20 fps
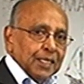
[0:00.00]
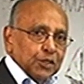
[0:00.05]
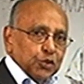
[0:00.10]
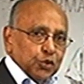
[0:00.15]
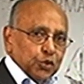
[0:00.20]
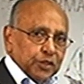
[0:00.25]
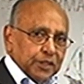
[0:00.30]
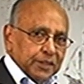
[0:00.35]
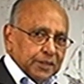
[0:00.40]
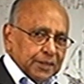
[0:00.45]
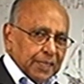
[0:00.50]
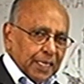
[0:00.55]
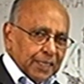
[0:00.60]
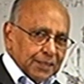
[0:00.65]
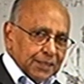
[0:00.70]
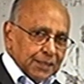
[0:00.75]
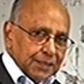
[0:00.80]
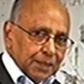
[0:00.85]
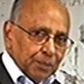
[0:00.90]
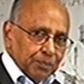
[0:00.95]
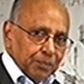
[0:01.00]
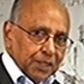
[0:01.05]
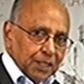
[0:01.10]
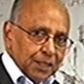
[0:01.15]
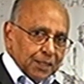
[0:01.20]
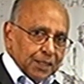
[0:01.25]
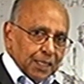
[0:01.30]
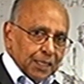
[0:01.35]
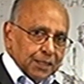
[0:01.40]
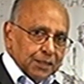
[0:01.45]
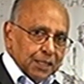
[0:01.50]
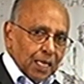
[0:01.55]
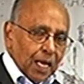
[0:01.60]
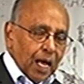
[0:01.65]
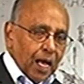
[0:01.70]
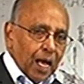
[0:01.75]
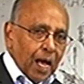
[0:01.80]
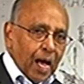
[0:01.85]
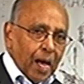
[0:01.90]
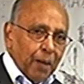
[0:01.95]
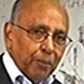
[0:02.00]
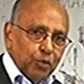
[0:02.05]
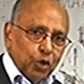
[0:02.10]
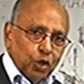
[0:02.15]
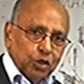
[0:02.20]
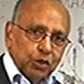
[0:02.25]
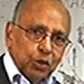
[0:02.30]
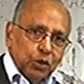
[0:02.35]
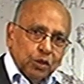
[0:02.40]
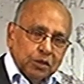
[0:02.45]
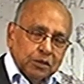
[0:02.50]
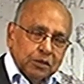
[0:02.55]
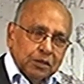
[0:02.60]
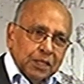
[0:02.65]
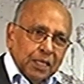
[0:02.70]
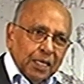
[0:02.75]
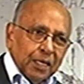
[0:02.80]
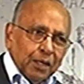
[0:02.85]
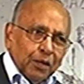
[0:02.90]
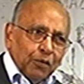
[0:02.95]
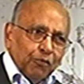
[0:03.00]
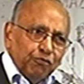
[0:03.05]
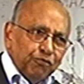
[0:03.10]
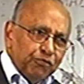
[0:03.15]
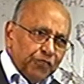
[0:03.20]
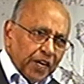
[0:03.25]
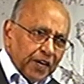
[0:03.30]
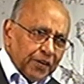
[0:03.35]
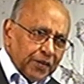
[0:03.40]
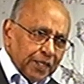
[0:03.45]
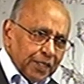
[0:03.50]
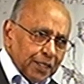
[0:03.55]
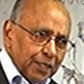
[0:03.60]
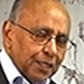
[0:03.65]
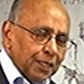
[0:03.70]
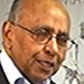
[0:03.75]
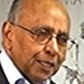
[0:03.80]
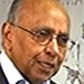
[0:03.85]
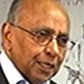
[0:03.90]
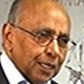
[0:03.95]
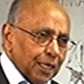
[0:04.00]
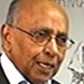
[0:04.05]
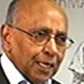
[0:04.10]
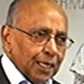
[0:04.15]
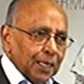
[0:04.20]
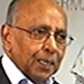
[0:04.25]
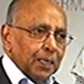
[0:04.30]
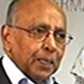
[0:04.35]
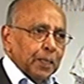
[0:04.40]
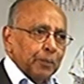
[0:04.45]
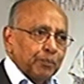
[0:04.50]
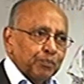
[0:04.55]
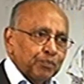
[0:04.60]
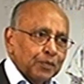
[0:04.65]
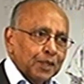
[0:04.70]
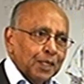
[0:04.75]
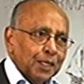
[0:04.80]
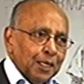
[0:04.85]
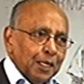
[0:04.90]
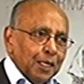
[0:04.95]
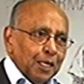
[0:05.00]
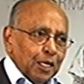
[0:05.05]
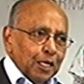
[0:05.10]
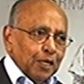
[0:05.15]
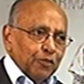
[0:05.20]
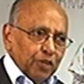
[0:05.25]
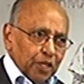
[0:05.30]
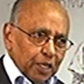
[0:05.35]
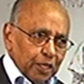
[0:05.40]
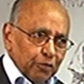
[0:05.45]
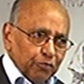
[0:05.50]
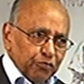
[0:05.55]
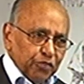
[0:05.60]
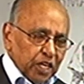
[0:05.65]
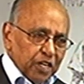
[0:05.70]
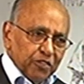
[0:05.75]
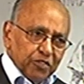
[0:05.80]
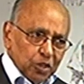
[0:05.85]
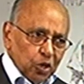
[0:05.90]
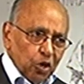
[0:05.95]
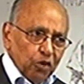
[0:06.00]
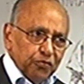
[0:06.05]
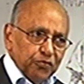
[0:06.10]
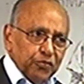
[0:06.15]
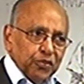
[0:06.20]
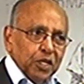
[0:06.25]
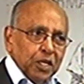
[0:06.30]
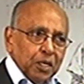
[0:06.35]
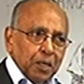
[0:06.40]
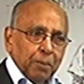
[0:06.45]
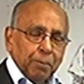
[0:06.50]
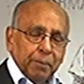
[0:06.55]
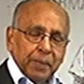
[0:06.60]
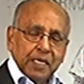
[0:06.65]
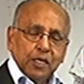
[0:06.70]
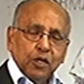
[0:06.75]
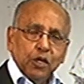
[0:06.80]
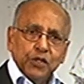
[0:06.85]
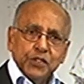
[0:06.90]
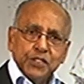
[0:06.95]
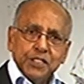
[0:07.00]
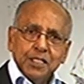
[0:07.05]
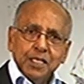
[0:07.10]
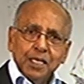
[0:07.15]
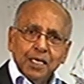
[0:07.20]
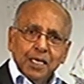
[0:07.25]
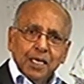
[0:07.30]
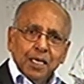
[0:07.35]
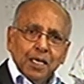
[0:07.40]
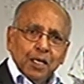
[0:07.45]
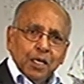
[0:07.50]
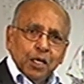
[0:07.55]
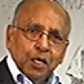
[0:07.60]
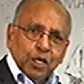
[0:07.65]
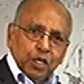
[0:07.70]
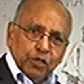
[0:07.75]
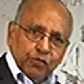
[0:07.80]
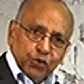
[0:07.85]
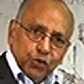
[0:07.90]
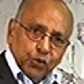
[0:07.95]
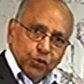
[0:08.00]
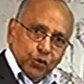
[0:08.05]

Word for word: So that's something that I'm not very um, in favor of because if